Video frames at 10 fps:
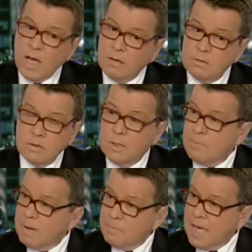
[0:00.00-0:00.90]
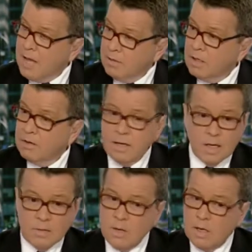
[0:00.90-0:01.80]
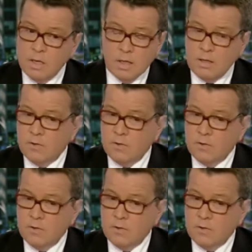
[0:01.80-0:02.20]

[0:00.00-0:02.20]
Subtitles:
Now, it might be out there, and it